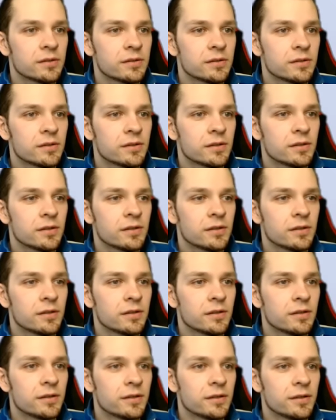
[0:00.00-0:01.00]

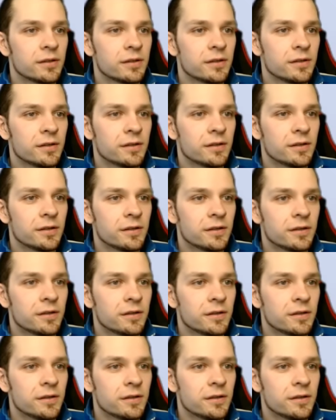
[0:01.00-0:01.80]
Nothing is said.